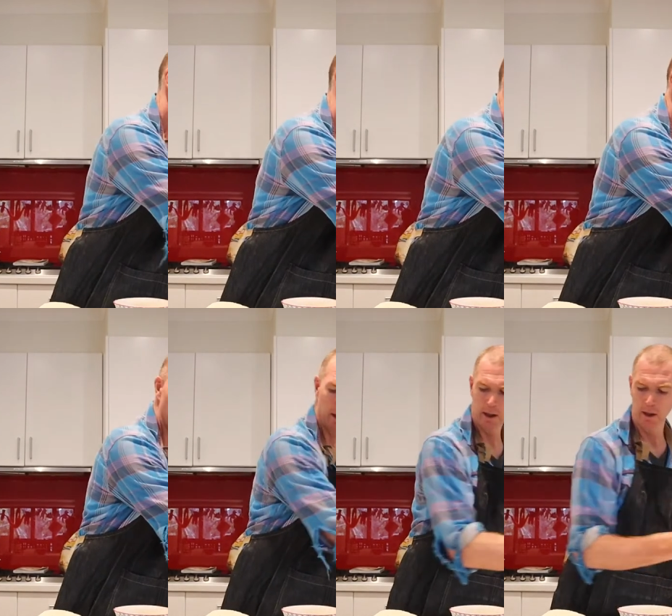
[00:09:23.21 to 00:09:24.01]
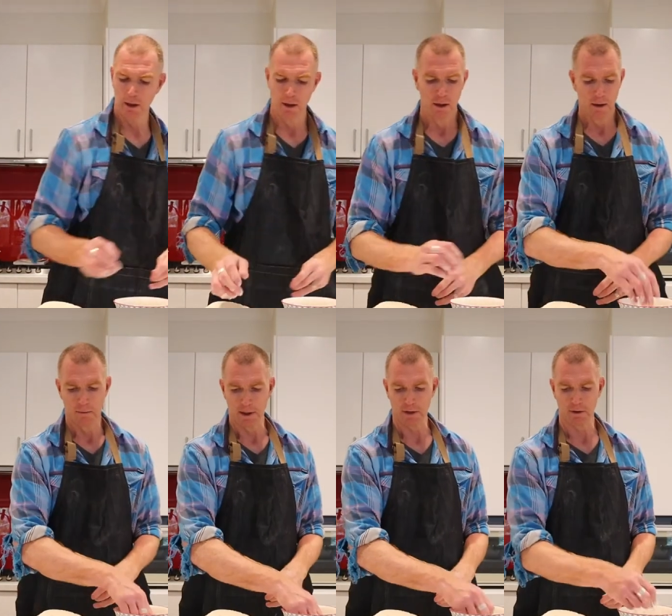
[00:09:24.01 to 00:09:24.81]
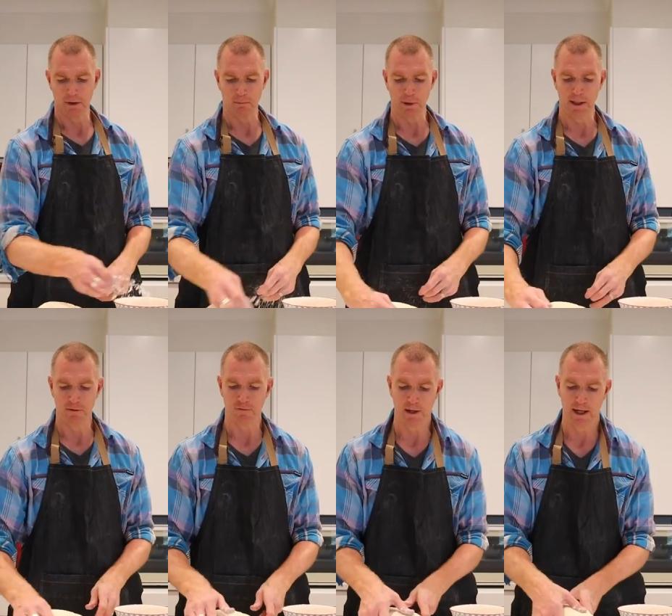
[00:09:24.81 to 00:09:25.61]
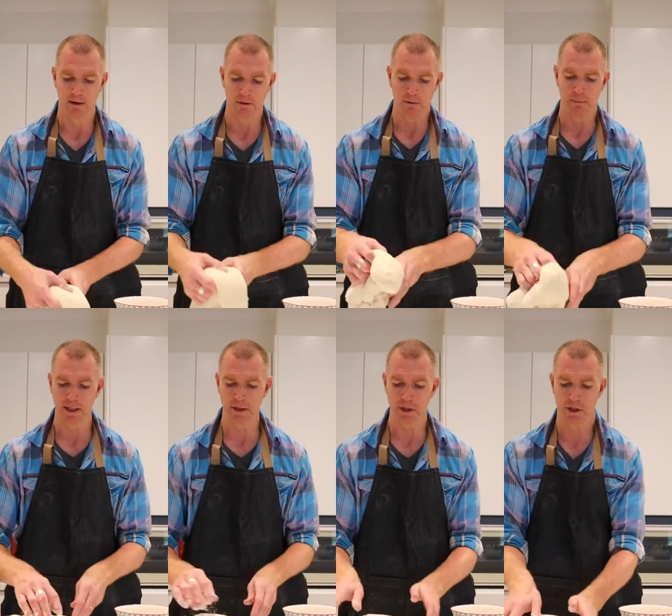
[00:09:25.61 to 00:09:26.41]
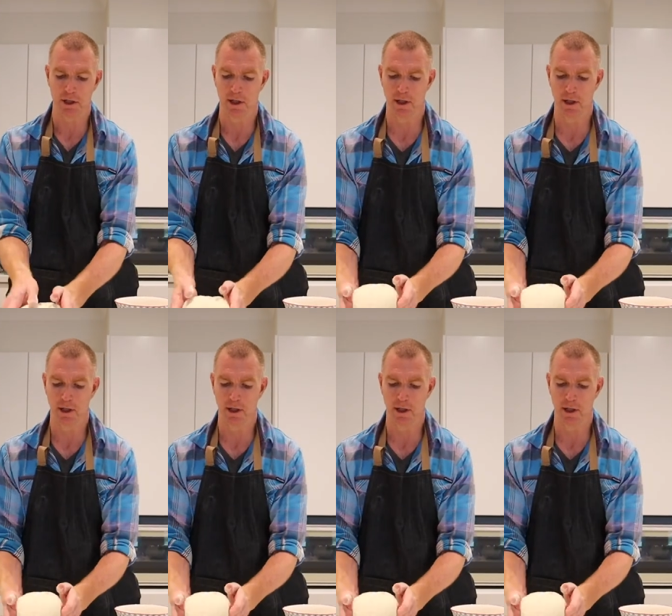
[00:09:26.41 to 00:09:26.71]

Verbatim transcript: Make sure you've got plenty of flour on the bench.